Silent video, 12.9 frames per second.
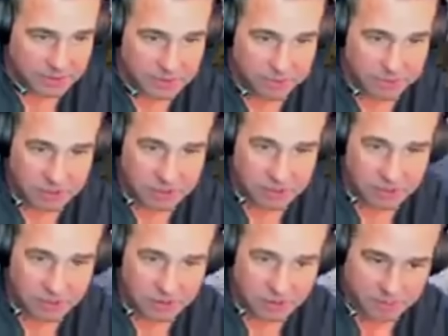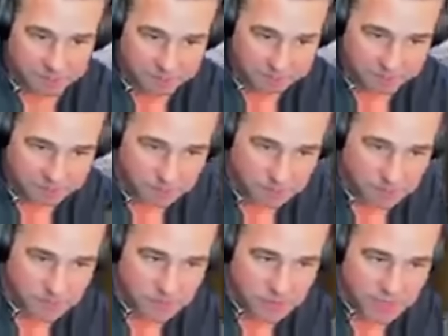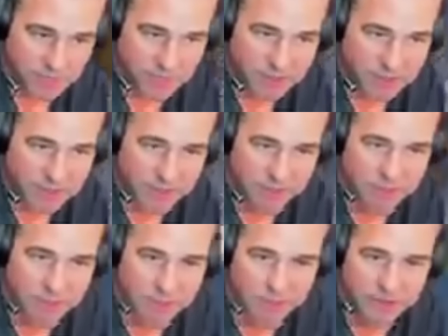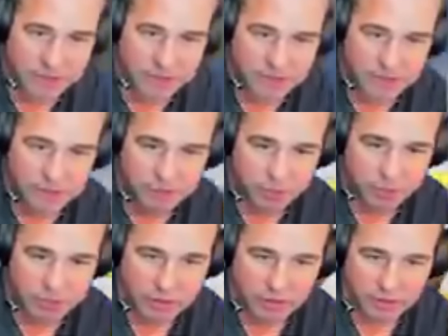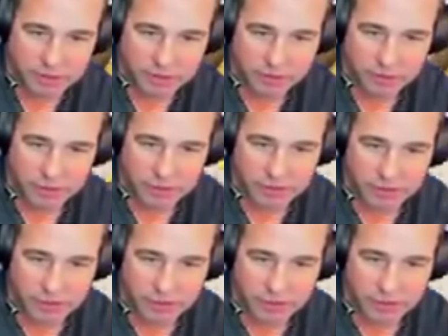to me, you know. And if you think this thing is pretty on the ground,